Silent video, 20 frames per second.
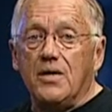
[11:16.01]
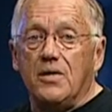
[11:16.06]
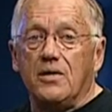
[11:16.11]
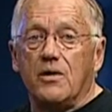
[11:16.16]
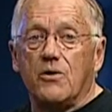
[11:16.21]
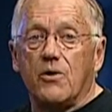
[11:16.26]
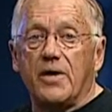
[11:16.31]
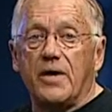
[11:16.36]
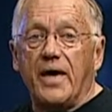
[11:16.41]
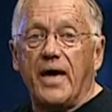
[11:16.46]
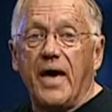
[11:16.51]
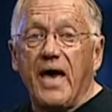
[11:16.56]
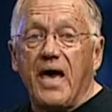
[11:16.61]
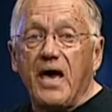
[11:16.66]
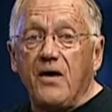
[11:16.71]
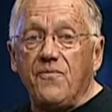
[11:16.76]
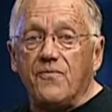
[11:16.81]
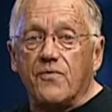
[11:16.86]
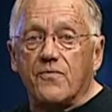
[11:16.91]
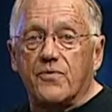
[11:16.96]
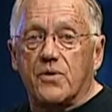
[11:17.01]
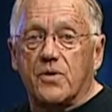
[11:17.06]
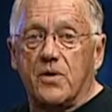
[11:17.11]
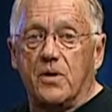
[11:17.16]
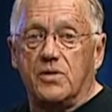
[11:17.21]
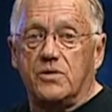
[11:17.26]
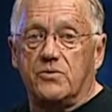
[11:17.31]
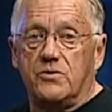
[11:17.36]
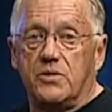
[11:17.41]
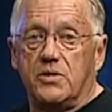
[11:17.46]
nearly half of the
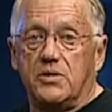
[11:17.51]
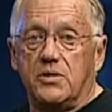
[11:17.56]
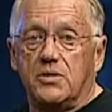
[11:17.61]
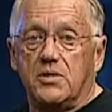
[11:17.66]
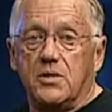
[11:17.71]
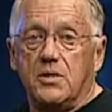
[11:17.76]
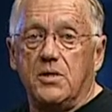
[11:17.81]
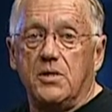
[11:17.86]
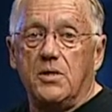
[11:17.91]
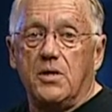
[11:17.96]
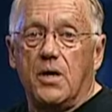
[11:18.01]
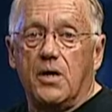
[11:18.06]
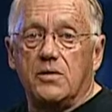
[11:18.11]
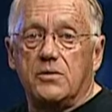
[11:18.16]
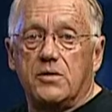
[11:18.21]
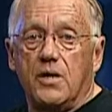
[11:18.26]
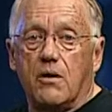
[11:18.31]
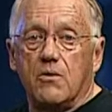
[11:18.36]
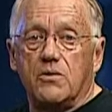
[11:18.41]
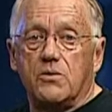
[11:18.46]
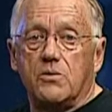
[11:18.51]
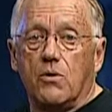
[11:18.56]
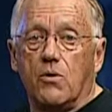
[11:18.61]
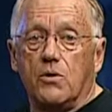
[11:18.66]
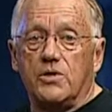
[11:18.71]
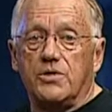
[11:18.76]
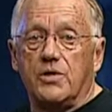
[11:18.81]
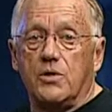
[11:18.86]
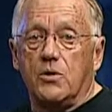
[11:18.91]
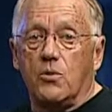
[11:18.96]
countries and
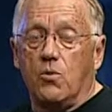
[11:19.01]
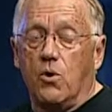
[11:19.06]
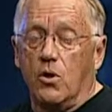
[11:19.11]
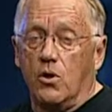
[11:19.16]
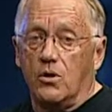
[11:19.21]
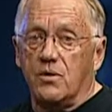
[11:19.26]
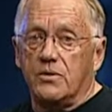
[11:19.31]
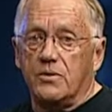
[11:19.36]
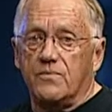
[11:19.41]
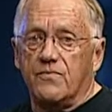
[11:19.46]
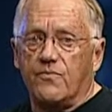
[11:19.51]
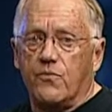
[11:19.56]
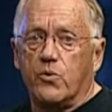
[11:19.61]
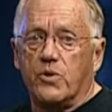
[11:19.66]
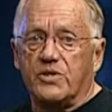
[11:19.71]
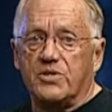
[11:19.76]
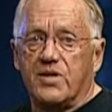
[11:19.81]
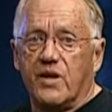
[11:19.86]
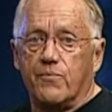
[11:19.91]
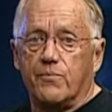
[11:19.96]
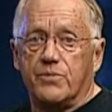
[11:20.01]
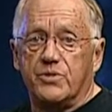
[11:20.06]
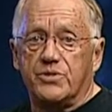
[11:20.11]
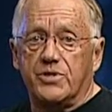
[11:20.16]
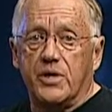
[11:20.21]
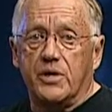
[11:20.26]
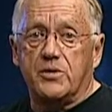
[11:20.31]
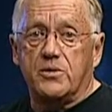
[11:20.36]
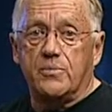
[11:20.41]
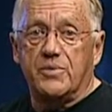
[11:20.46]
territories in the world,
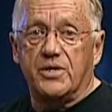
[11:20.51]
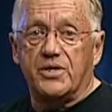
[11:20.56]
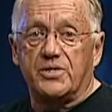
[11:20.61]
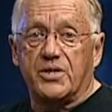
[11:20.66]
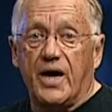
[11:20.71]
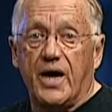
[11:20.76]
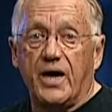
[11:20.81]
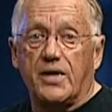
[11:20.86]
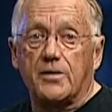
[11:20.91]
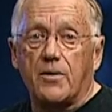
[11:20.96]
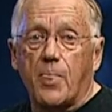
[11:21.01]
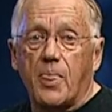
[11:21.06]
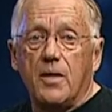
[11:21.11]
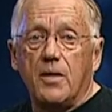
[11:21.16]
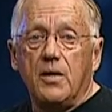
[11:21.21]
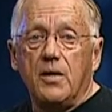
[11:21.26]
47% to be exact,